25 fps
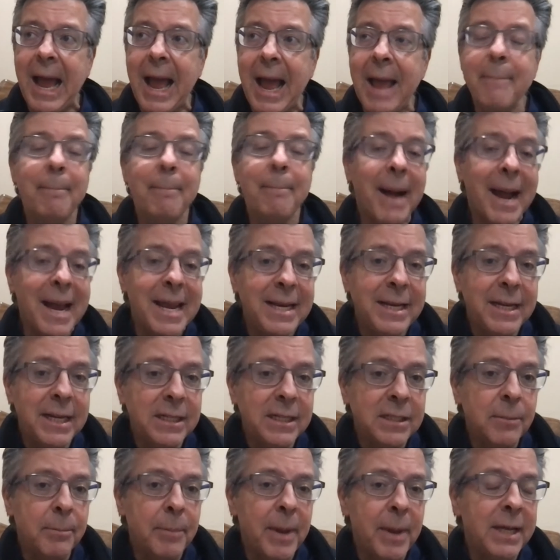I might.
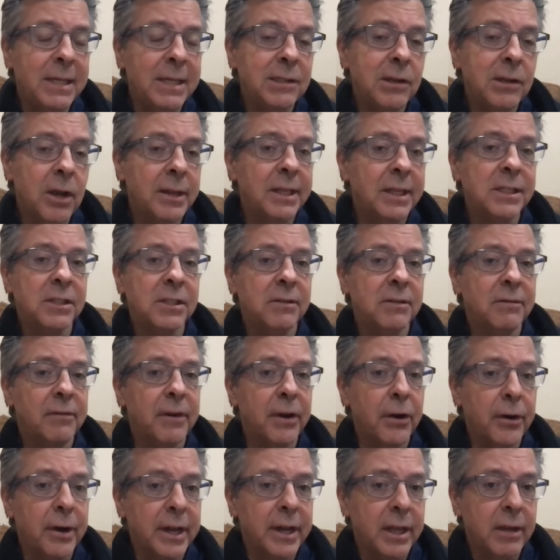It depends on the
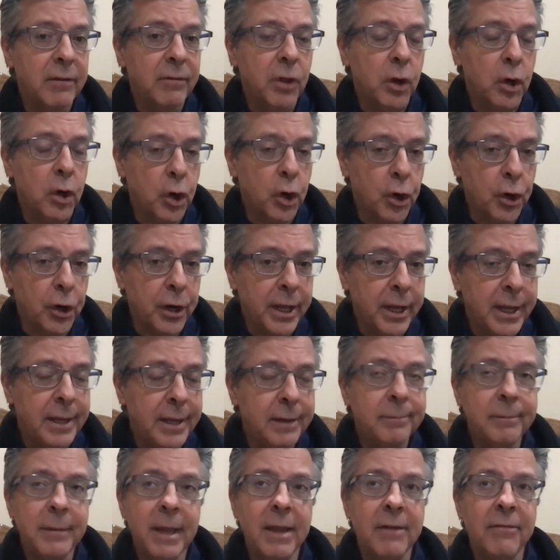severity of the
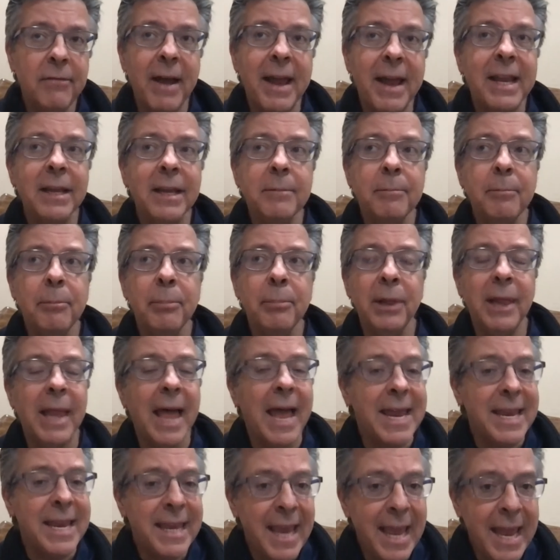hernia. If I could
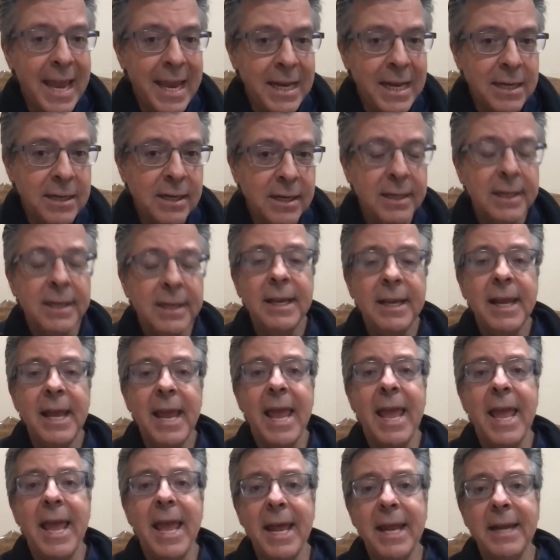plicate
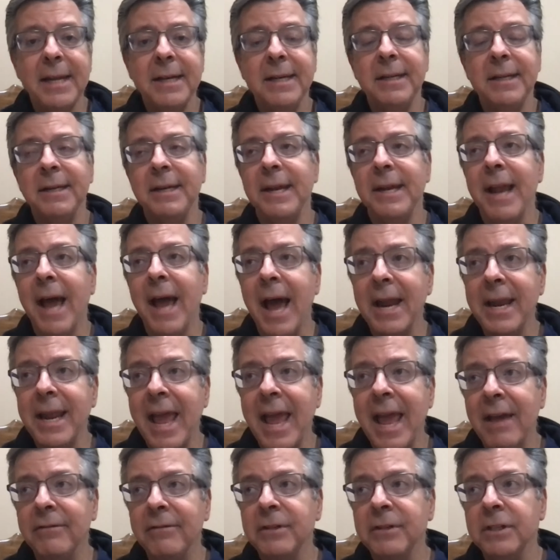and not
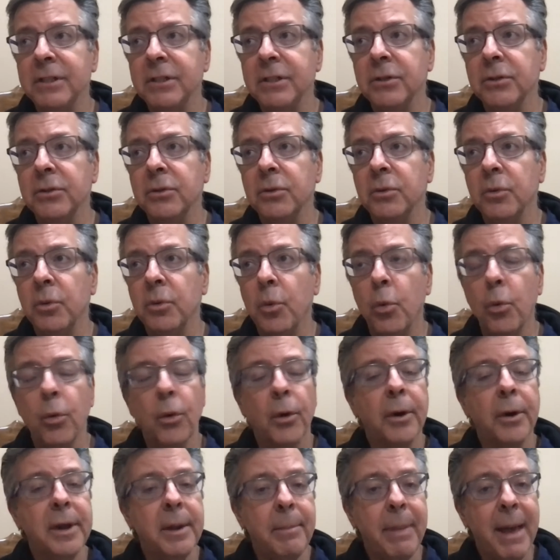have to
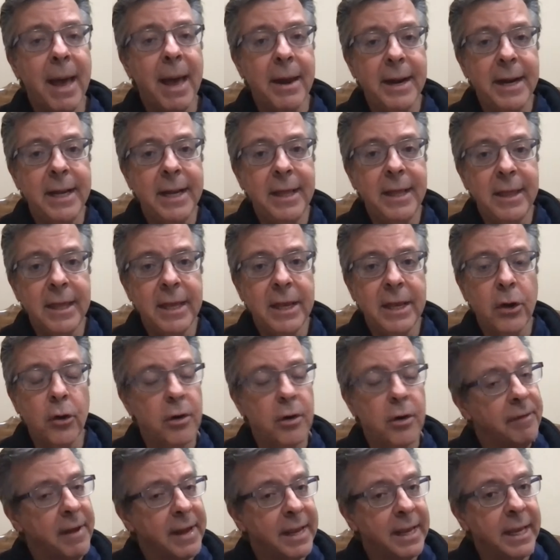worry about anything,
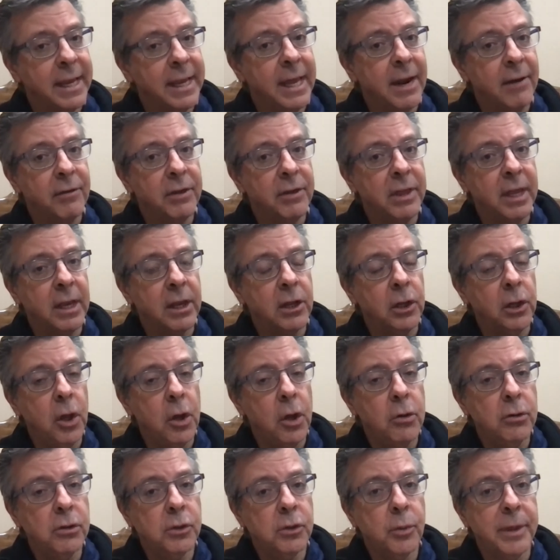or if I can get everything
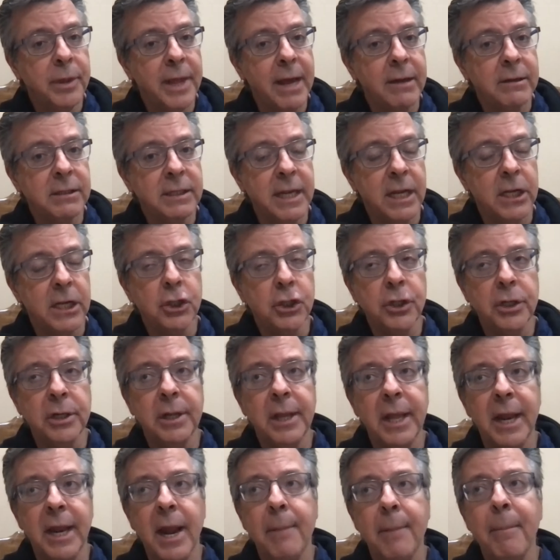closed without
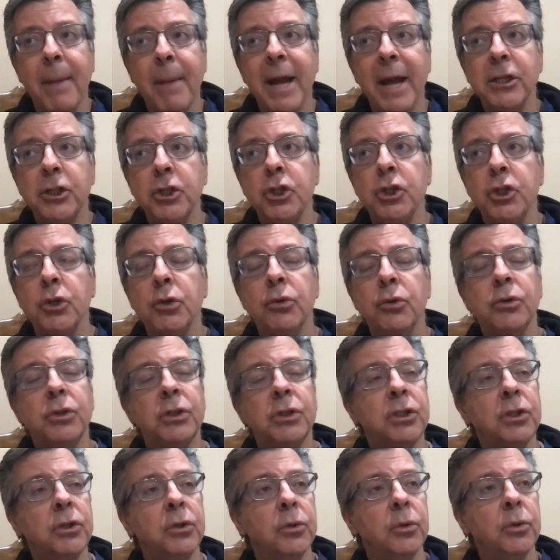tension, then I might choose
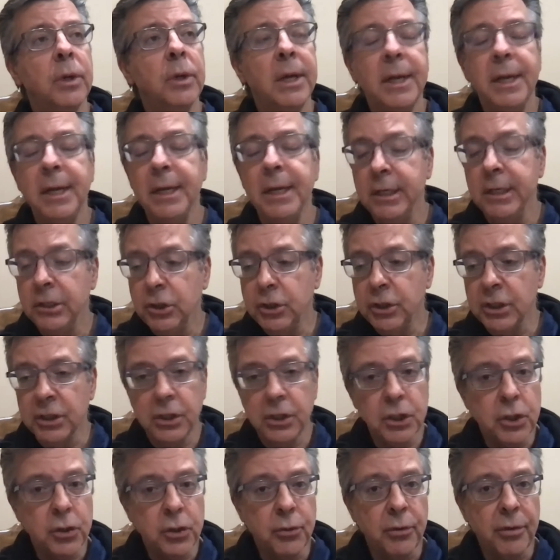to
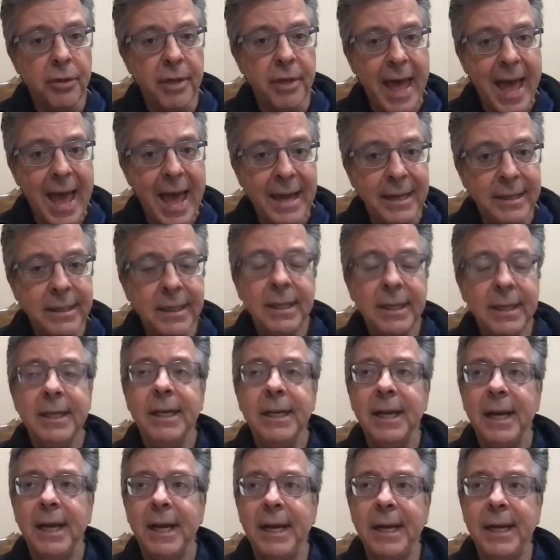just do that
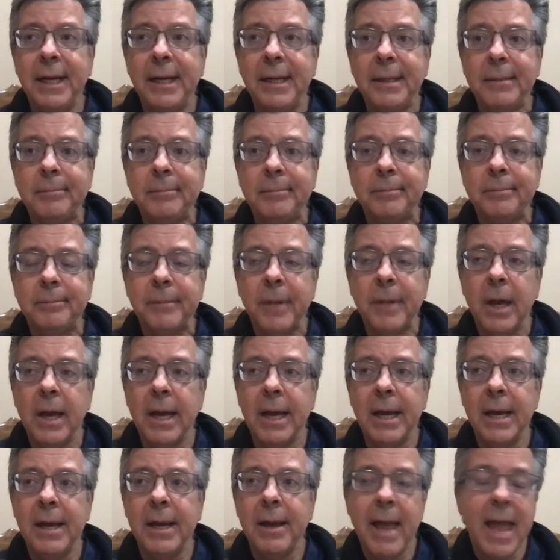um,
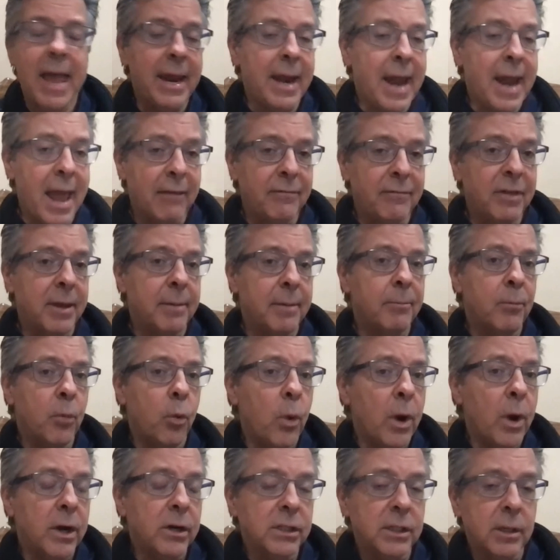uh, and have them
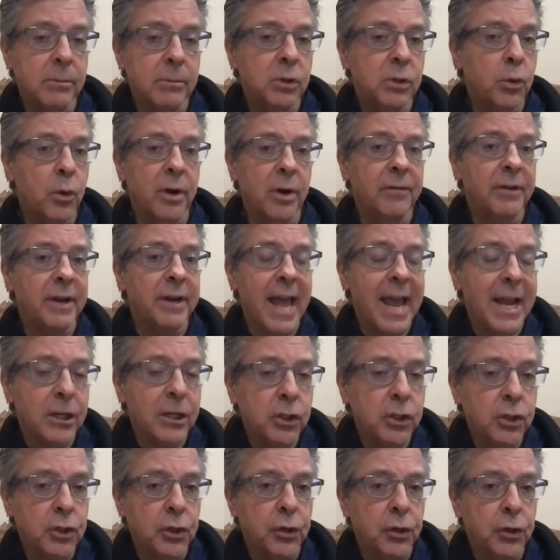wear some sort of an
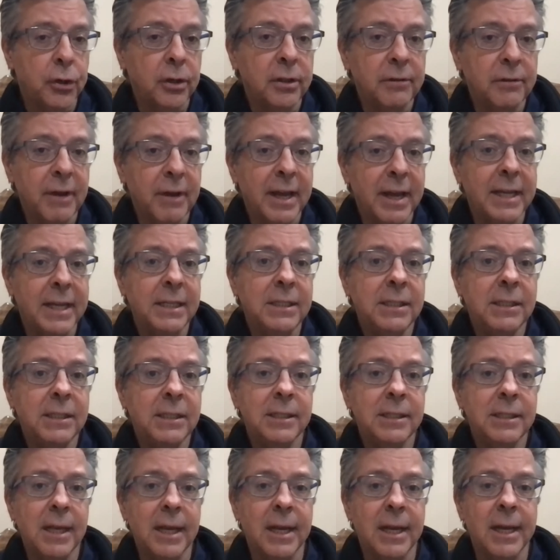external
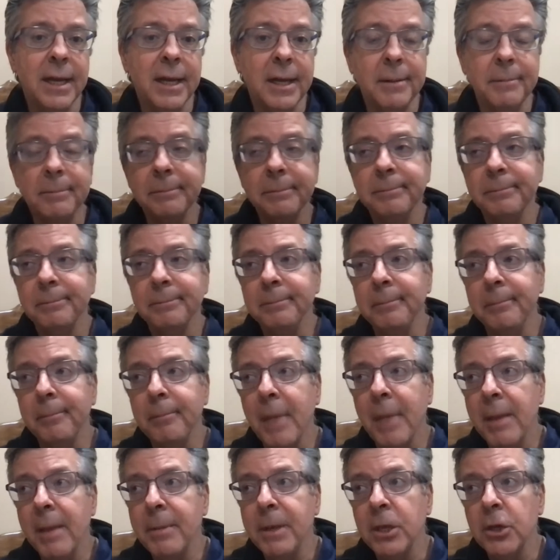device. Um,
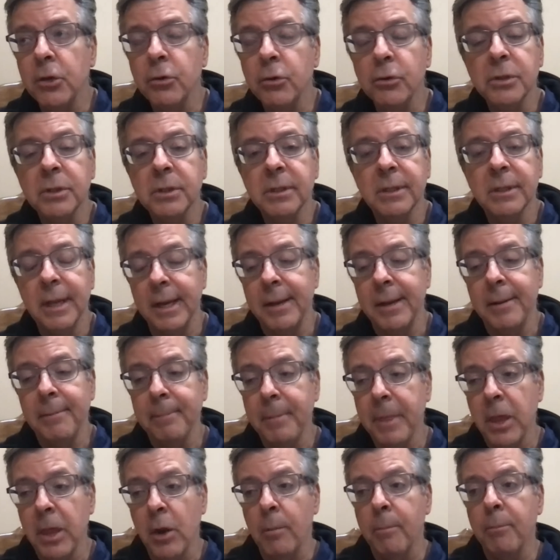maybe use
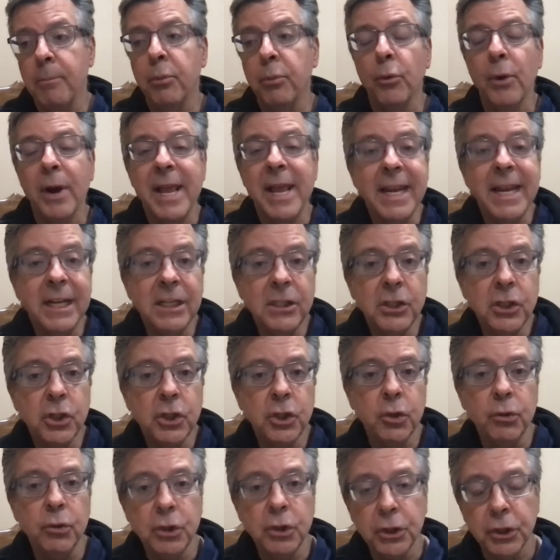um, you know braided
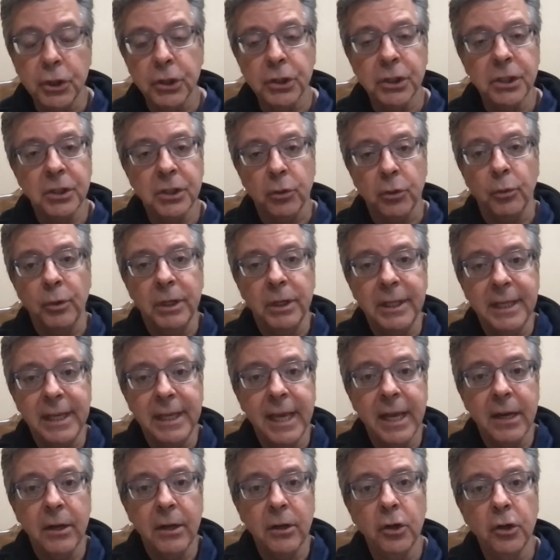sutures to really
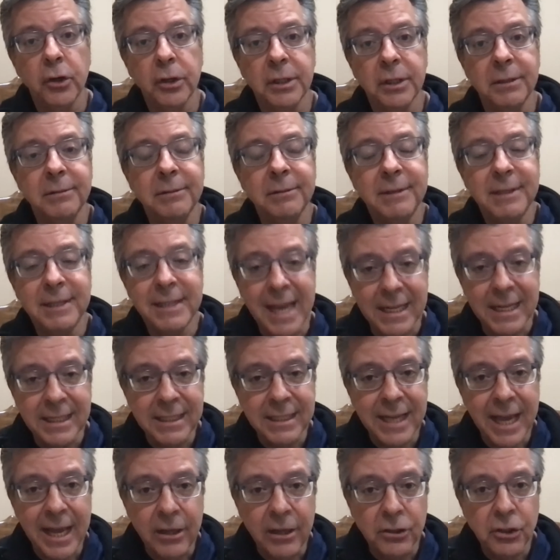get good
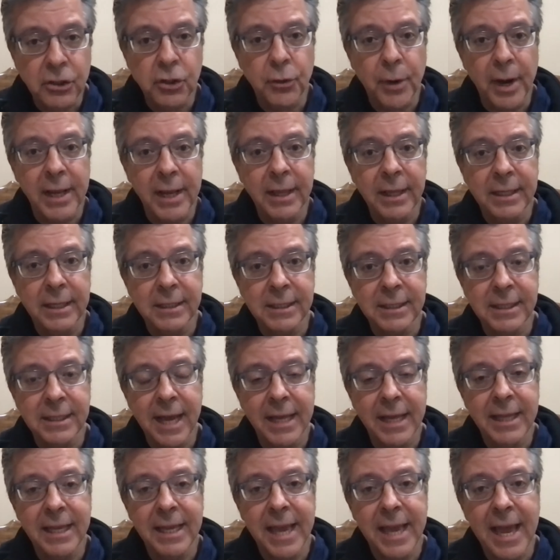tensile strength
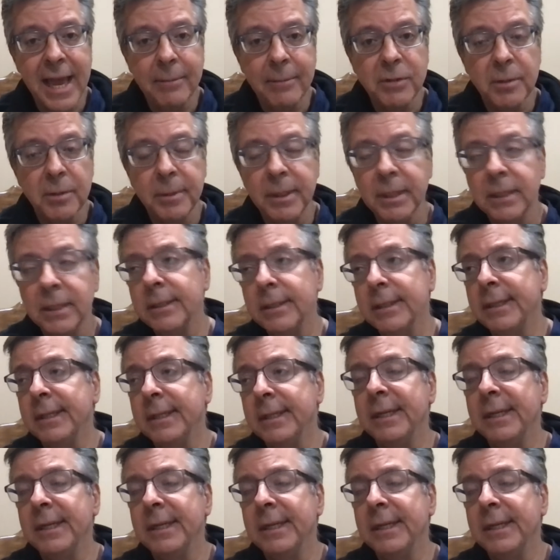inside the abdomen.